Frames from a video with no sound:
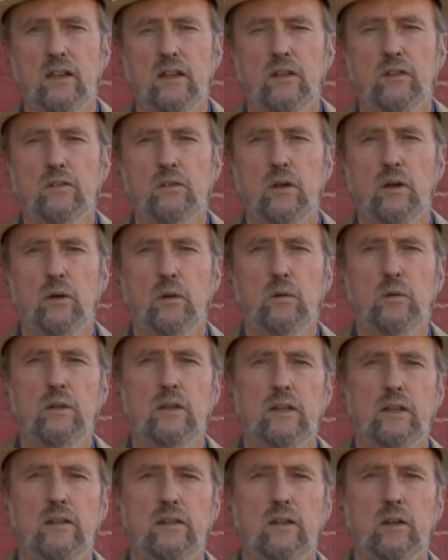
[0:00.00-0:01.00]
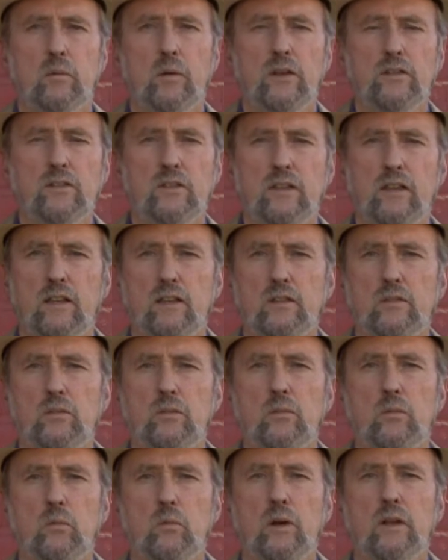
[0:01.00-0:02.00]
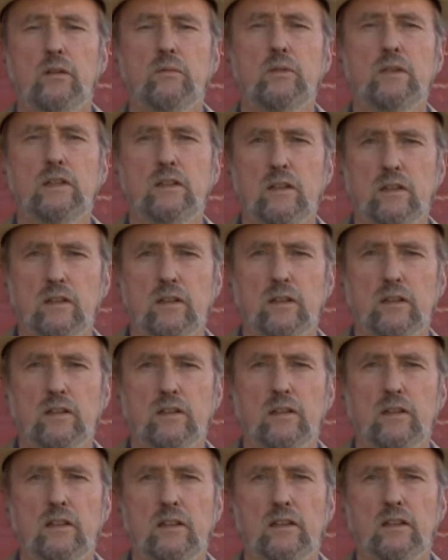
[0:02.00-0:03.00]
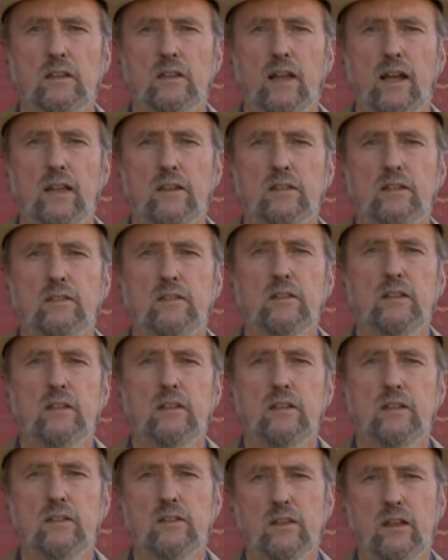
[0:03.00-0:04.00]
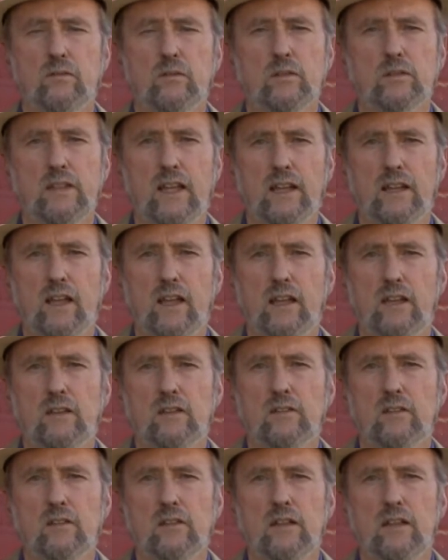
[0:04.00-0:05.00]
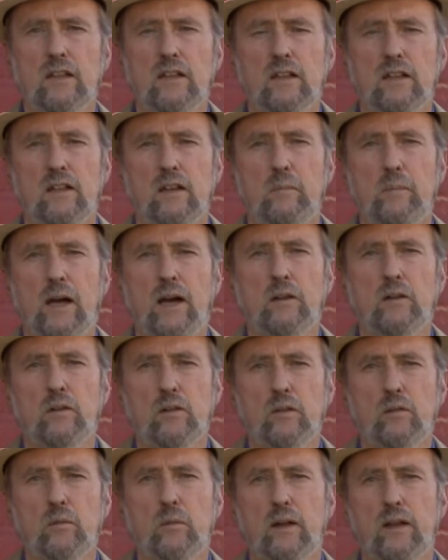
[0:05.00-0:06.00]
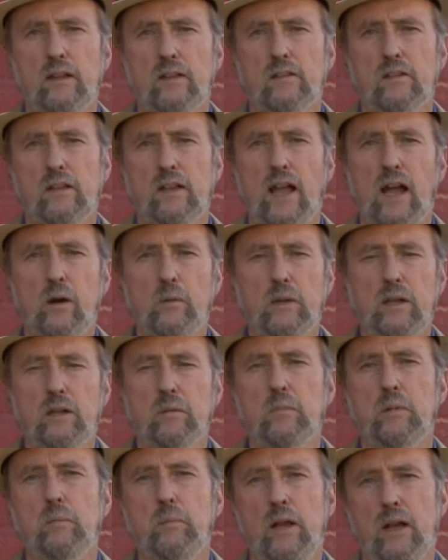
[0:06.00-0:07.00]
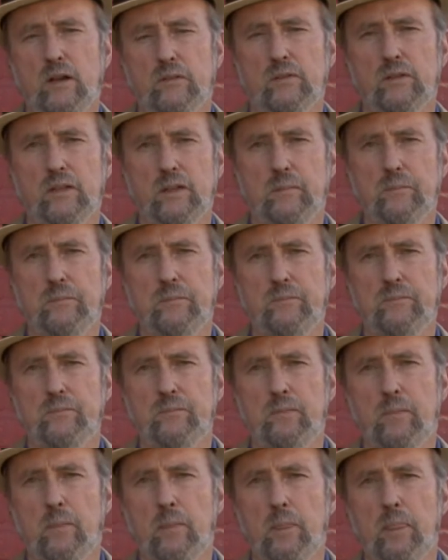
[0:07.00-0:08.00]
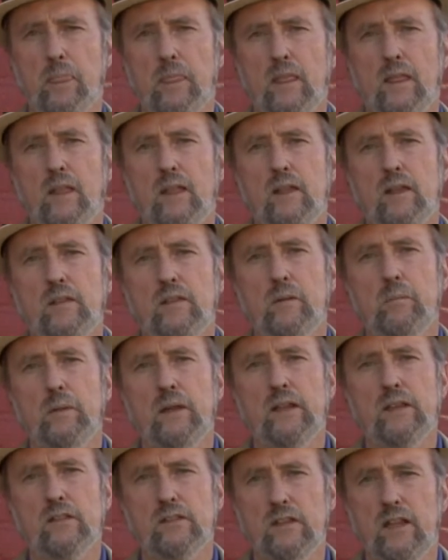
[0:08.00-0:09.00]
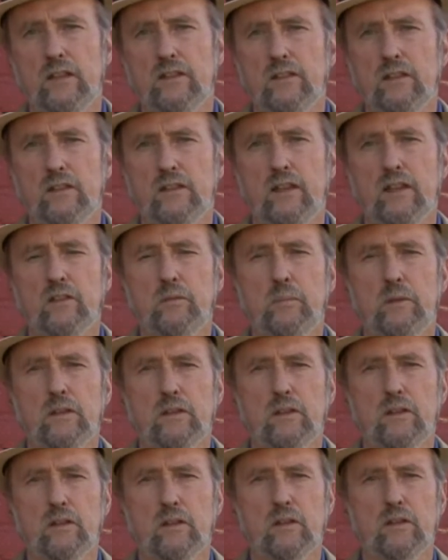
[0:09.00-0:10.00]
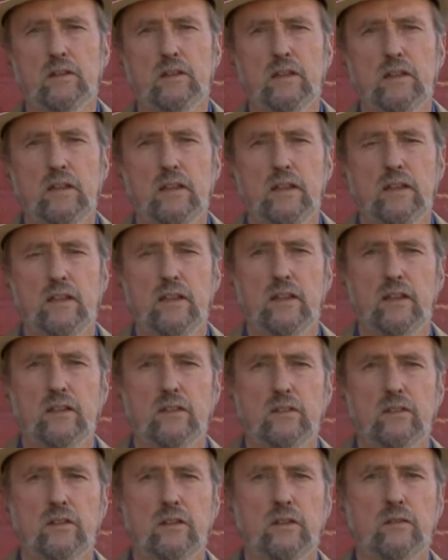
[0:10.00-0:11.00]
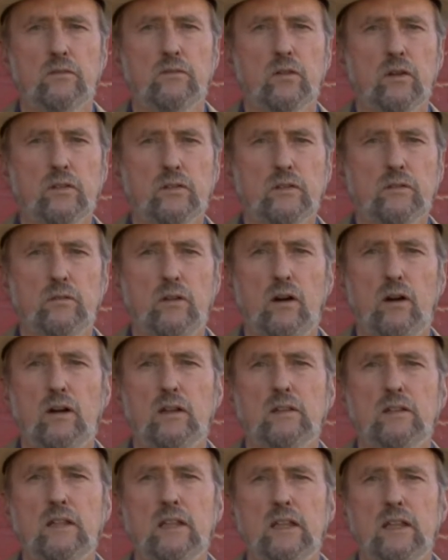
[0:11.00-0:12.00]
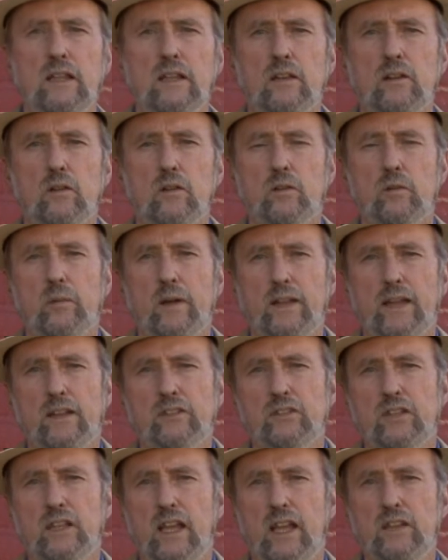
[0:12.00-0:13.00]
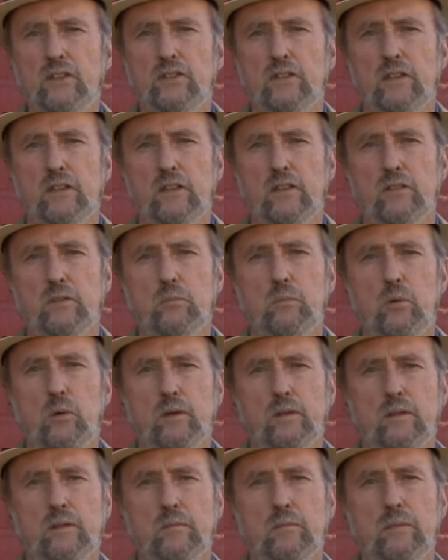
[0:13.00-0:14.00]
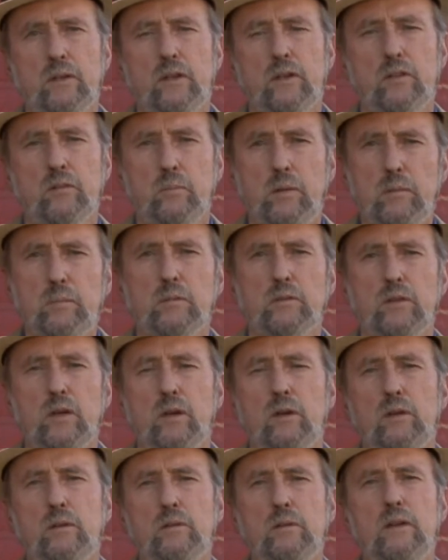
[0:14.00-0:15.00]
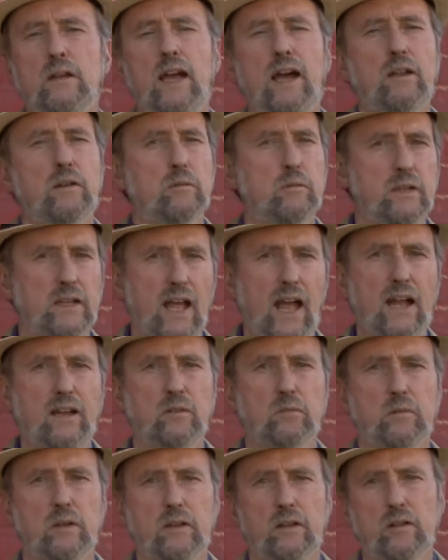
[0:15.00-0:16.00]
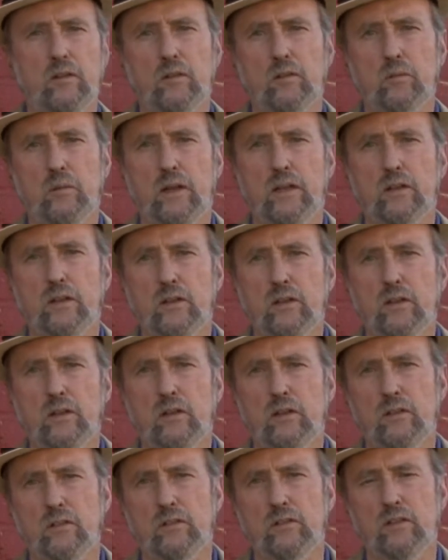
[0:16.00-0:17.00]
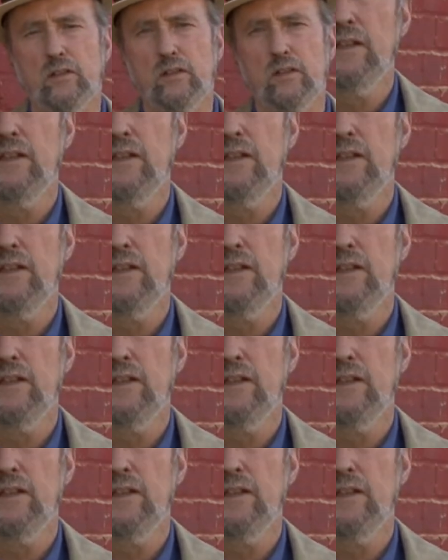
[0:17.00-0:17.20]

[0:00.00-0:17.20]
So the question is, what have we learned in the last several decades about earthquakes and how we can prepare for them? The biggest lesson that's been learned is, first of all, earthquake education is important because people know how to react when an earthquake occurs.